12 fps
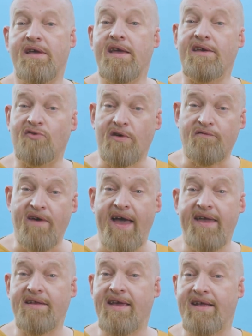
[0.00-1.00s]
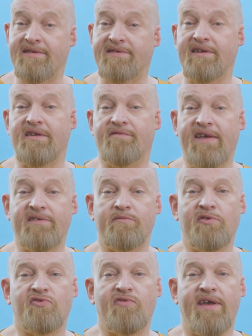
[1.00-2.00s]
Is your finance and
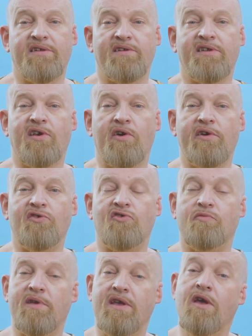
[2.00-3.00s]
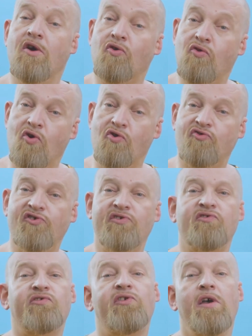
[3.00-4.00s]
investment strategy going to be
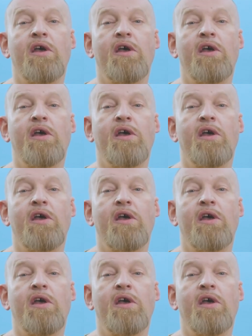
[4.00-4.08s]
cautious,